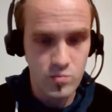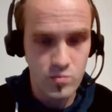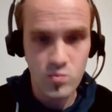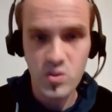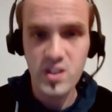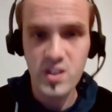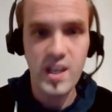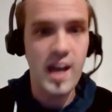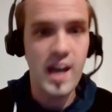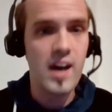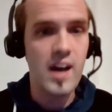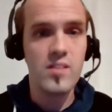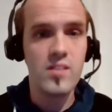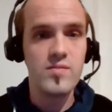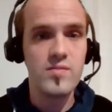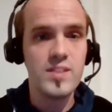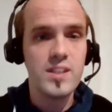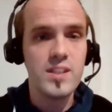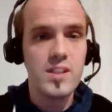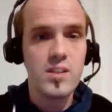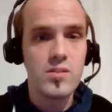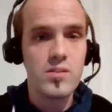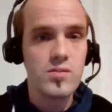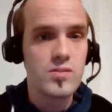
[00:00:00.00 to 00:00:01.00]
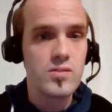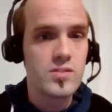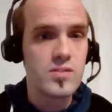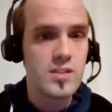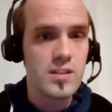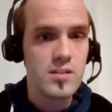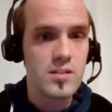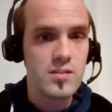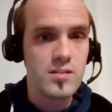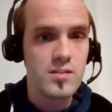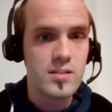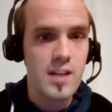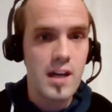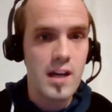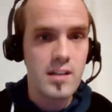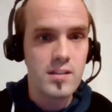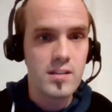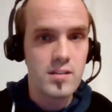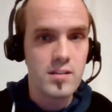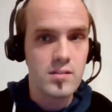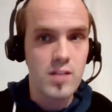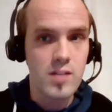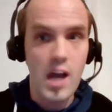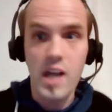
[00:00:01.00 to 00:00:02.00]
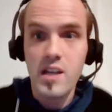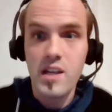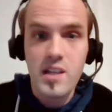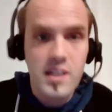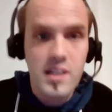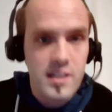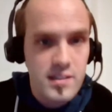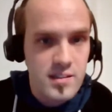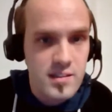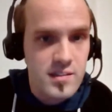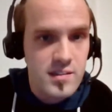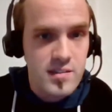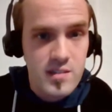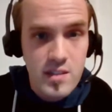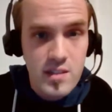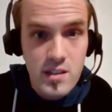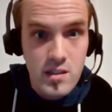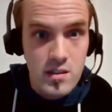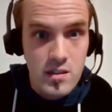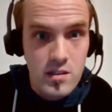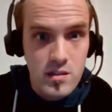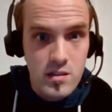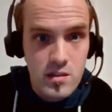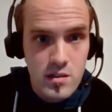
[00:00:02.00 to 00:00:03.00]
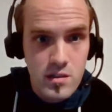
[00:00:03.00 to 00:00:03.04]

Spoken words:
with our videos still standing. And let's see.